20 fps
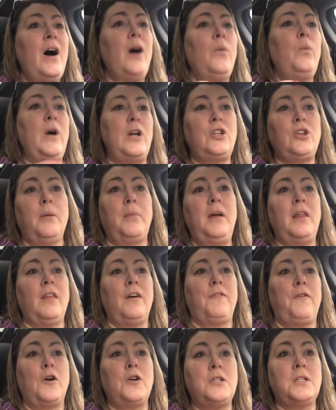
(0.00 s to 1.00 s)
Which will be the
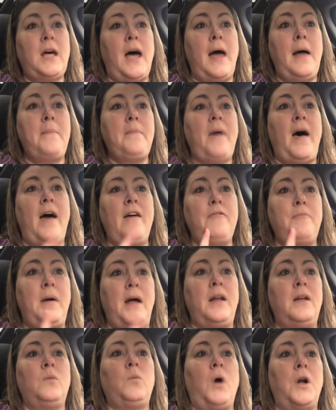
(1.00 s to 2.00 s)
first time I've
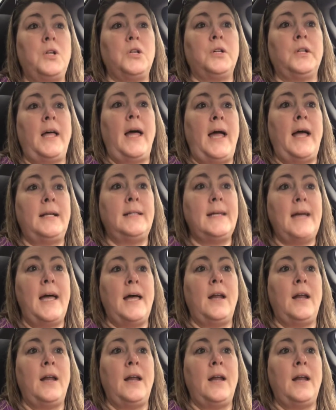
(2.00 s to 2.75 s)
been in Wonderland